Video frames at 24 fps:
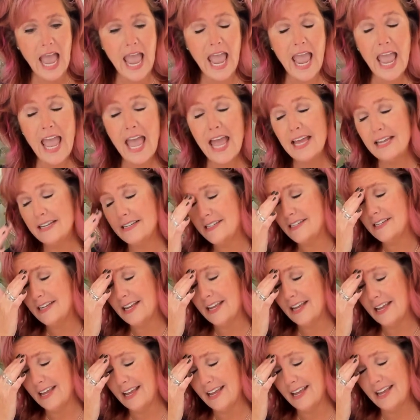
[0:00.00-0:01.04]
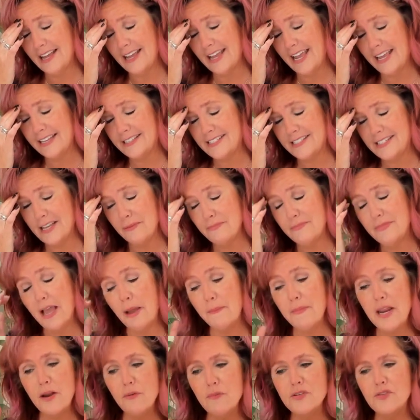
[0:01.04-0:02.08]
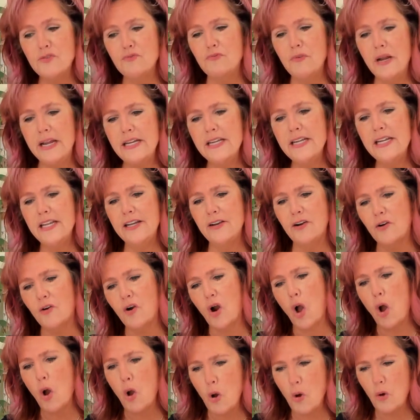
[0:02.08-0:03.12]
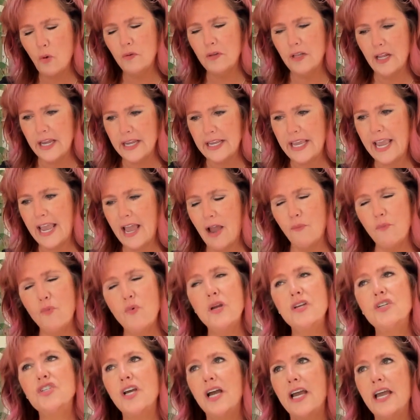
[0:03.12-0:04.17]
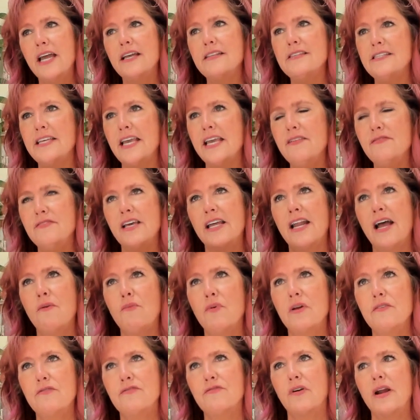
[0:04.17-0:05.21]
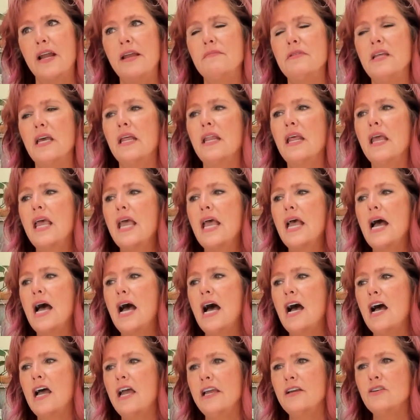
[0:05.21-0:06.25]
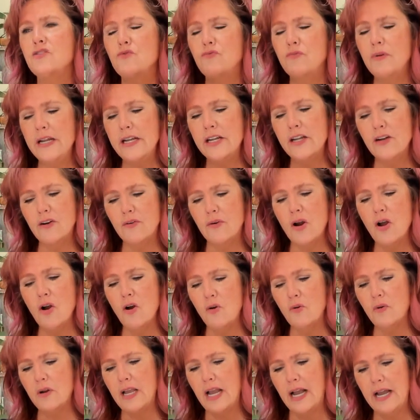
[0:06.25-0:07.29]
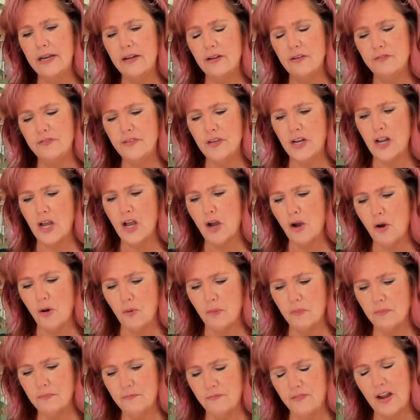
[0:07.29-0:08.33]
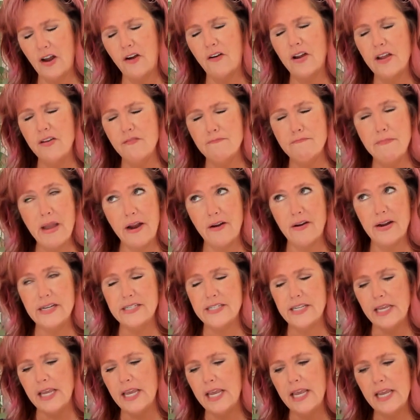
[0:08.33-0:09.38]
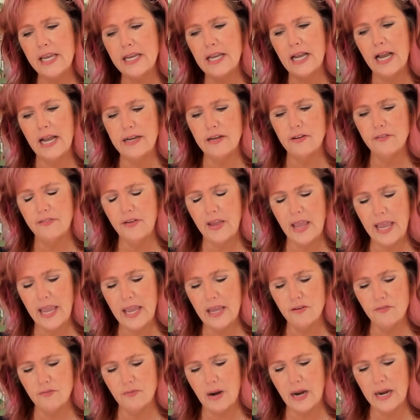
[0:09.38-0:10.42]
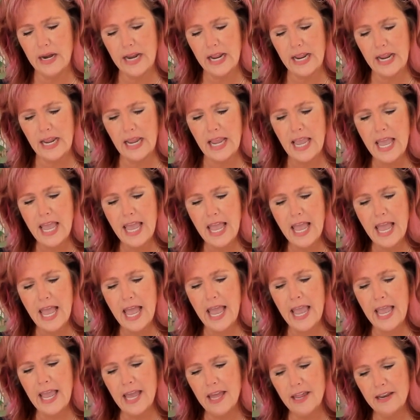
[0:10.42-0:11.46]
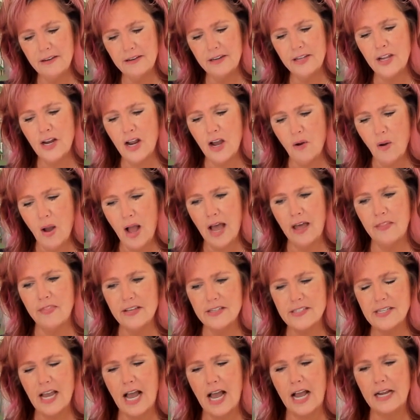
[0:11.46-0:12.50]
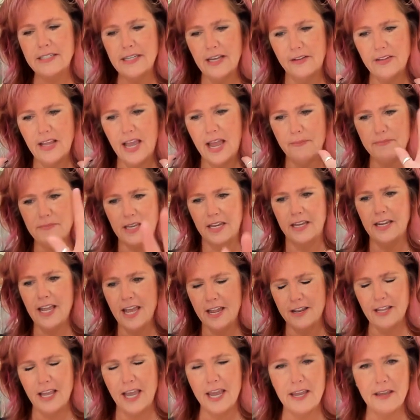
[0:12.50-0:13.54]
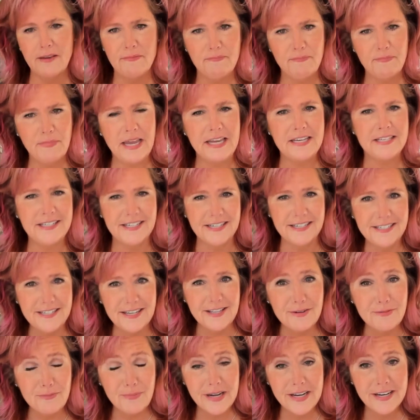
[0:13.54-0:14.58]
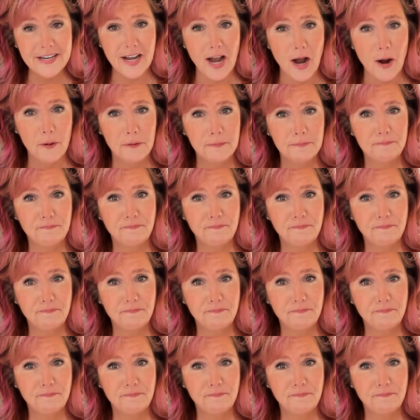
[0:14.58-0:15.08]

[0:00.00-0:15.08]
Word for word: And it's something, I mean, it was written in her own, like, hey, I wish I had saved it. I would have framed it. Uh, is written in her own kind of, you know, very Mary T kind of handwriting and, you know, on this cocktail napkin and like pasted to the window.